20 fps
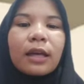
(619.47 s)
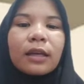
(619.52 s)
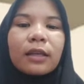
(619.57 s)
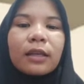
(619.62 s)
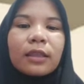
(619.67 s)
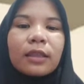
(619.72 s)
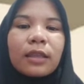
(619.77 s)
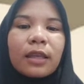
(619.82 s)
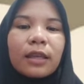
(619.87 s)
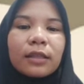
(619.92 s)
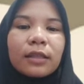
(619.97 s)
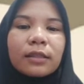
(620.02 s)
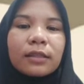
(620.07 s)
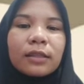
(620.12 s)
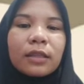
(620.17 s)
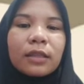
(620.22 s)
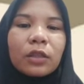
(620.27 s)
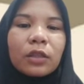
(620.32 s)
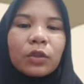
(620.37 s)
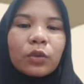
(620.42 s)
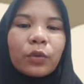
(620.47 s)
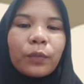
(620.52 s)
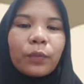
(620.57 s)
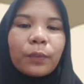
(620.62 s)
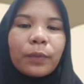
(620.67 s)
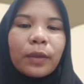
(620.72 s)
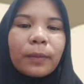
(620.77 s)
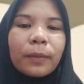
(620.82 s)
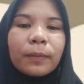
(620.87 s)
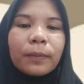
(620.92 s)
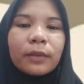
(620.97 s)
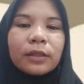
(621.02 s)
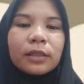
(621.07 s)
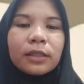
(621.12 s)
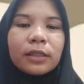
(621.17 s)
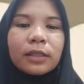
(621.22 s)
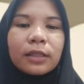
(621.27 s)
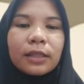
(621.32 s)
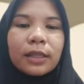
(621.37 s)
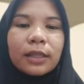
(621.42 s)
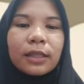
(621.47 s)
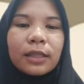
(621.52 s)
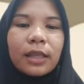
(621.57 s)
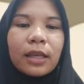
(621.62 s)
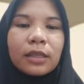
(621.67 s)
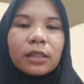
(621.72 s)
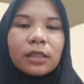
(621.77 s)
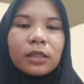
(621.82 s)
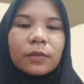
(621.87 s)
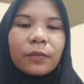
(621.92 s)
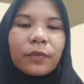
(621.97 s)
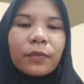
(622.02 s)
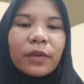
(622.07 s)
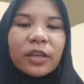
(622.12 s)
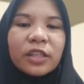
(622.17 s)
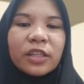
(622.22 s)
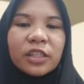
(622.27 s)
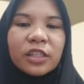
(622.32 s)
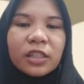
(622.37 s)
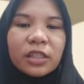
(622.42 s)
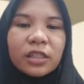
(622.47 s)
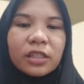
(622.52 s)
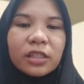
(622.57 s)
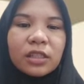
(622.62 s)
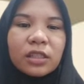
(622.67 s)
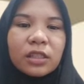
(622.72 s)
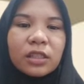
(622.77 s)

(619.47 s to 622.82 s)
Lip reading: attending to people's need expression